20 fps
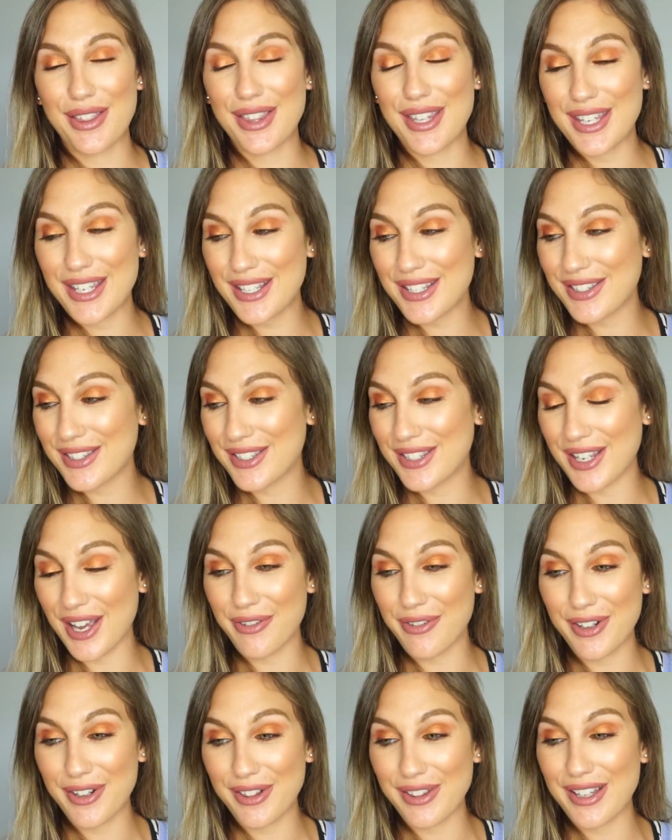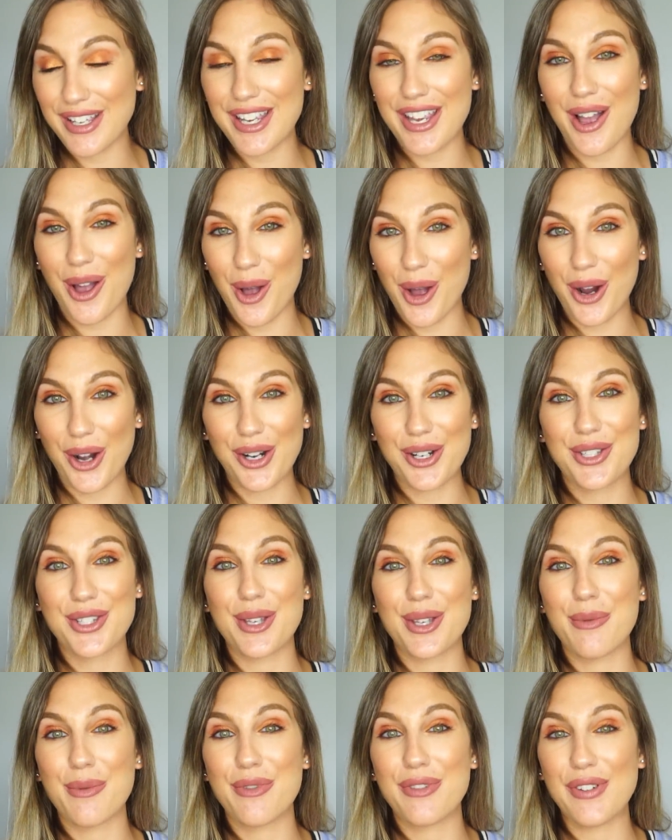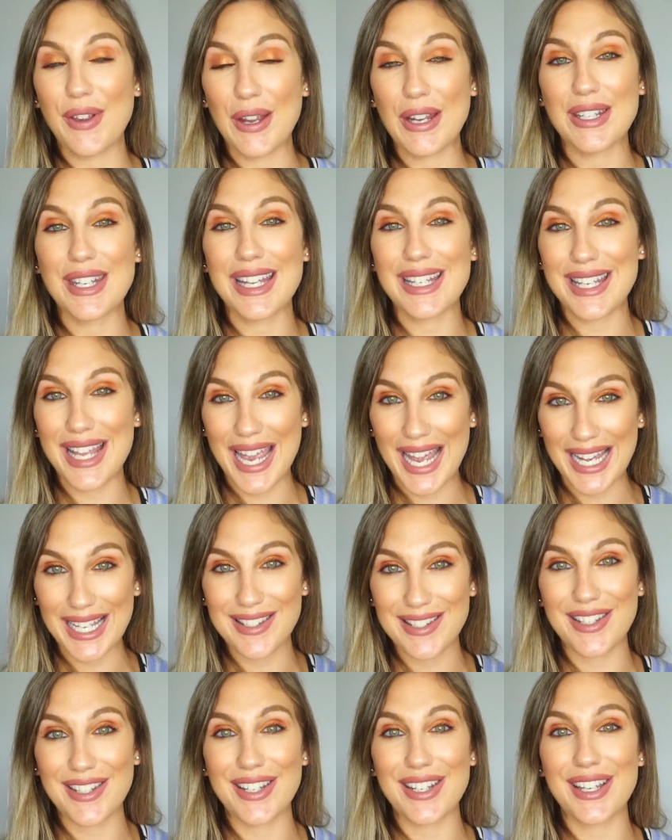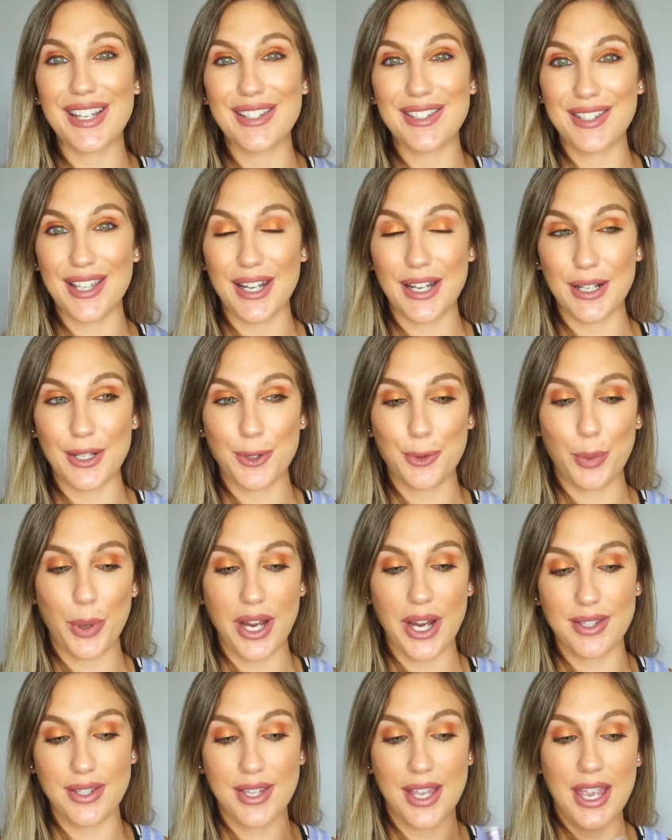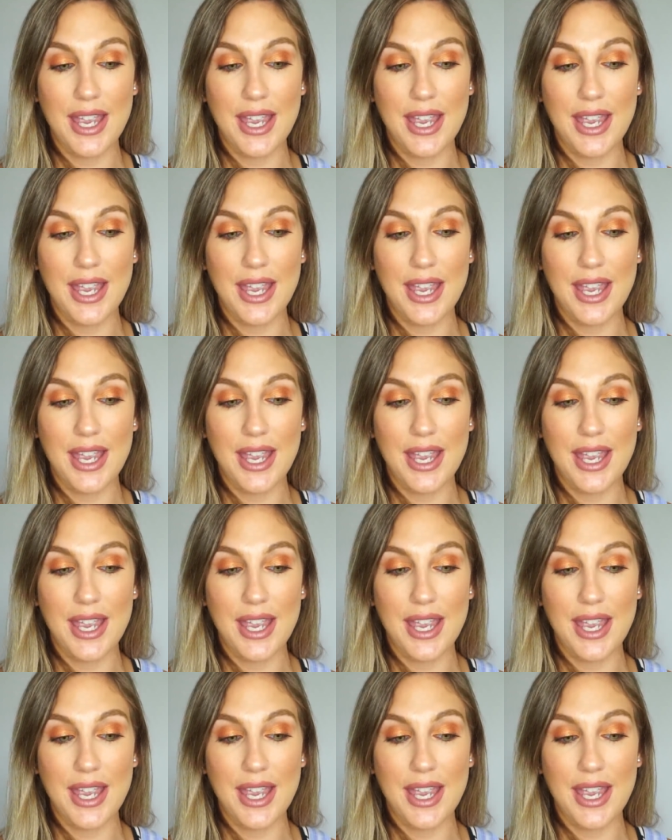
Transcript: These definitely are some fantastic setting sprays.